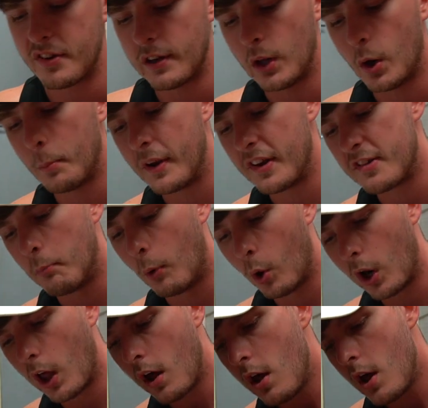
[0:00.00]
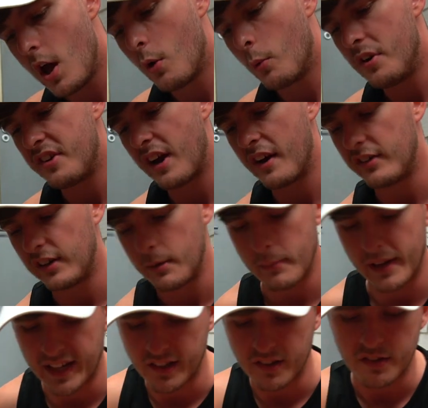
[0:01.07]
is a little bit smaller, which actually
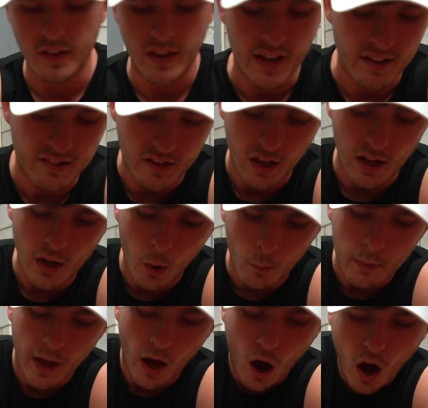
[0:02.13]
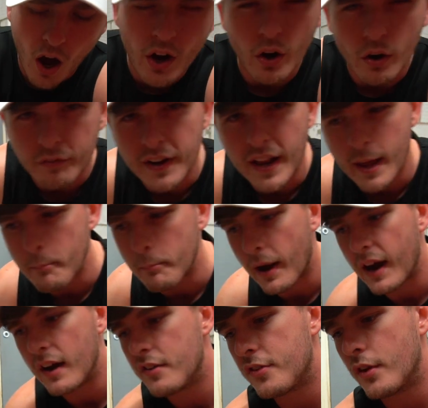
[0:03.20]
means that it's a little bit higher of an
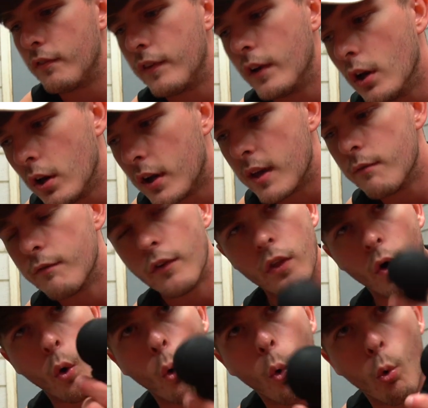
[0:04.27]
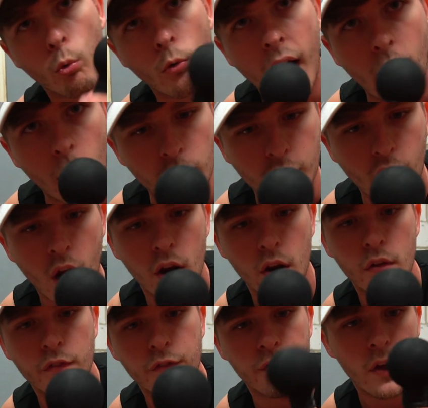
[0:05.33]
impact. So if you're looking for the all-round kind
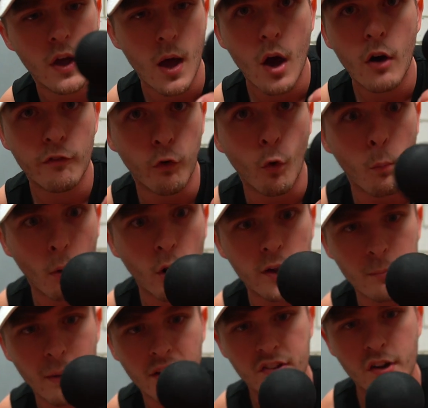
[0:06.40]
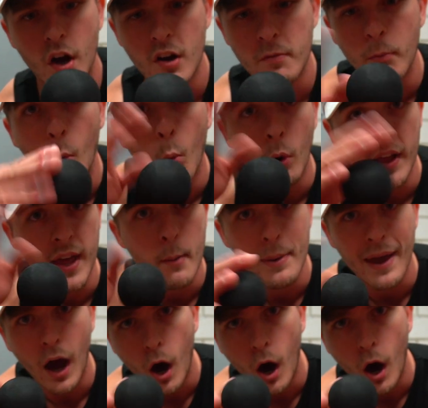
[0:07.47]
of full body massage but want it a bit